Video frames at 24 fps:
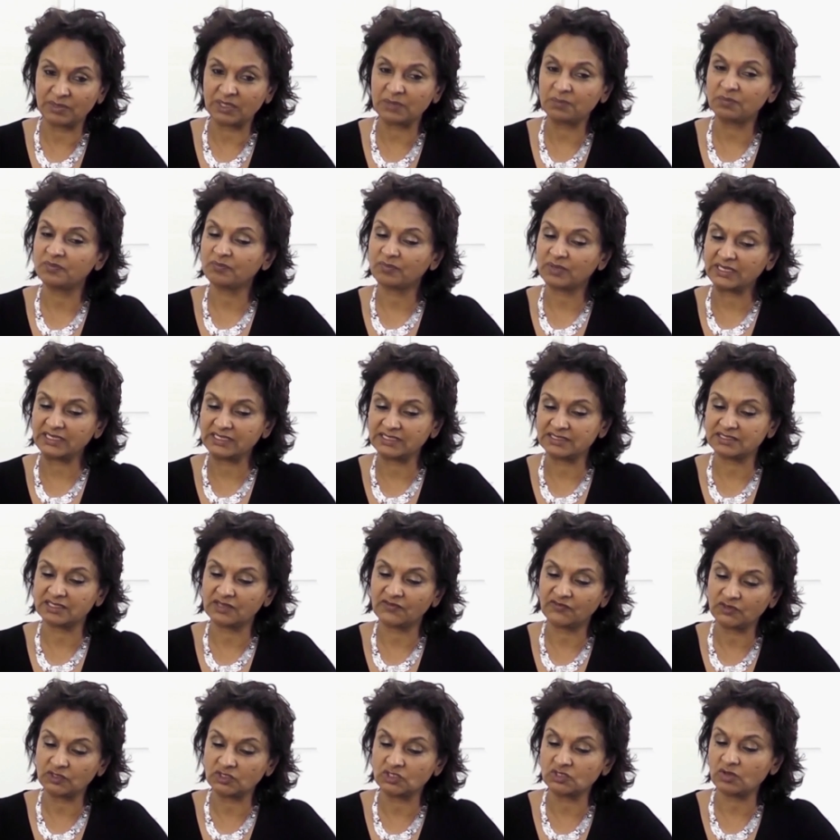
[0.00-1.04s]
But please,
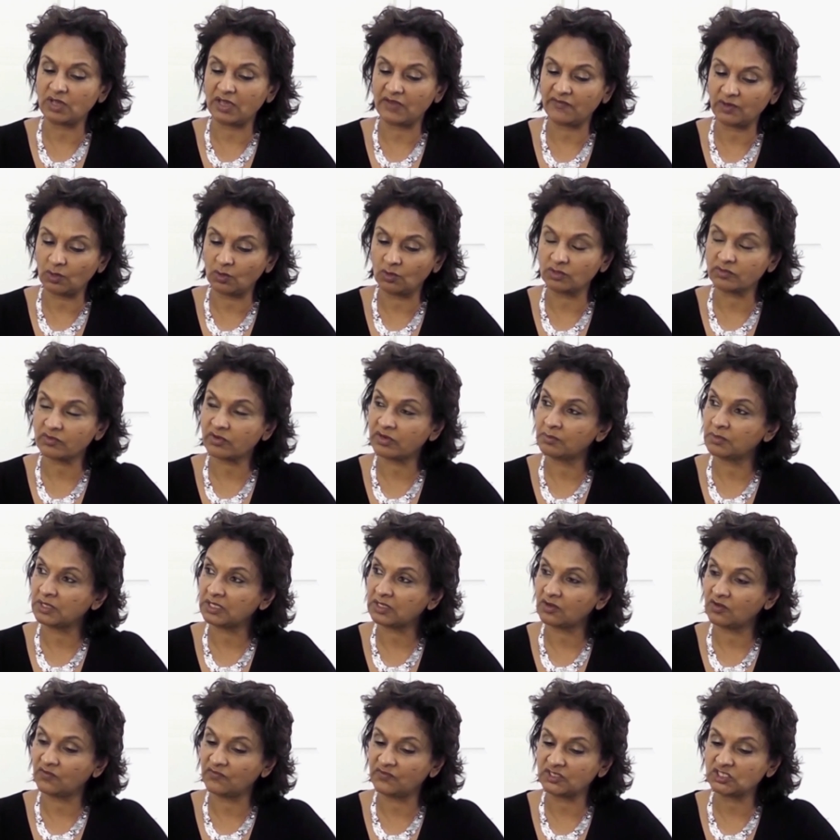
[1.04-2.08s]
if you do have an old
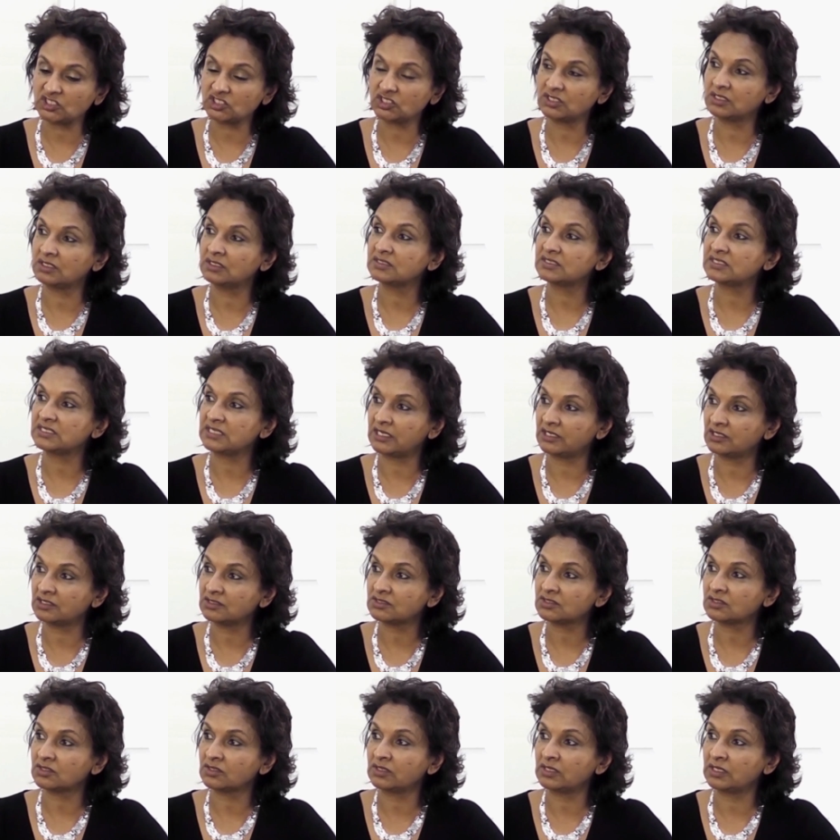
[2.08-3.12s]
criminal conviction, see an
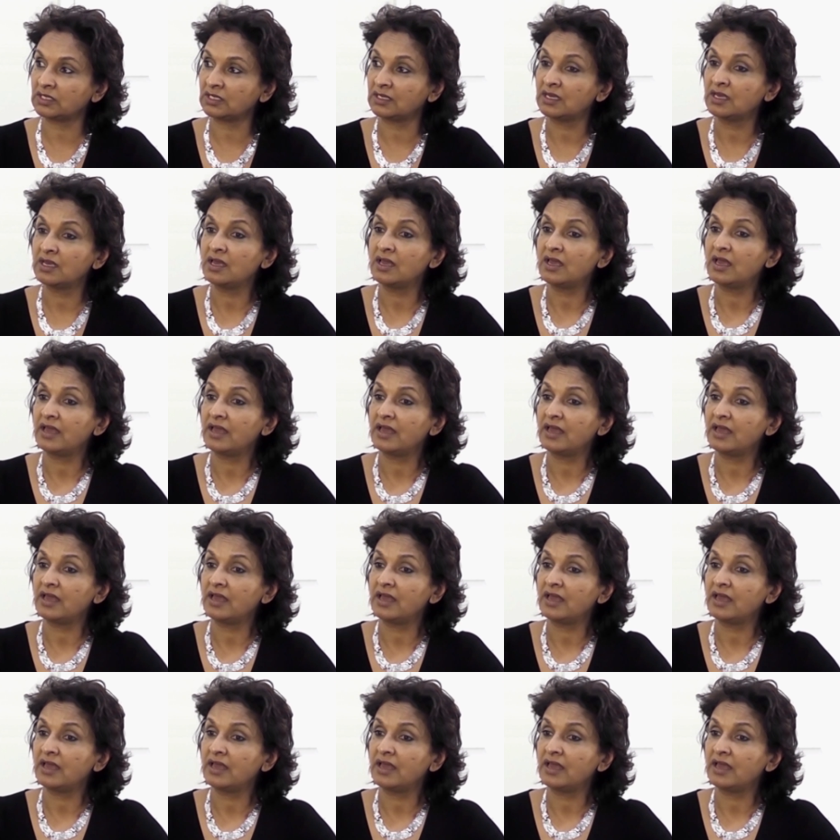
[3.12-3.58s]
attorney,